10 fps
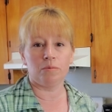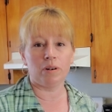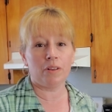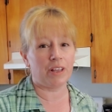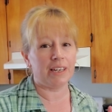
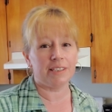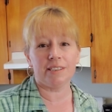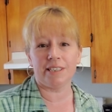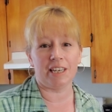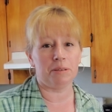Well, that
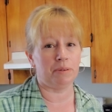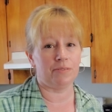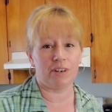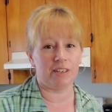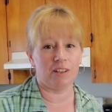didn't take me
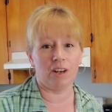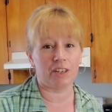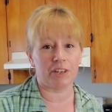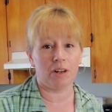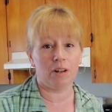very long
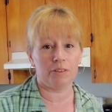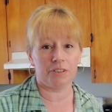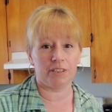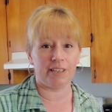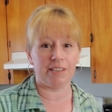at all
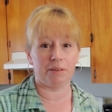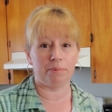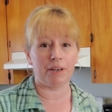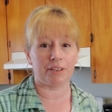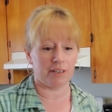to knead the
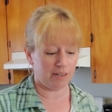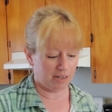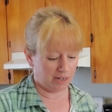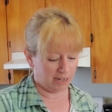butter.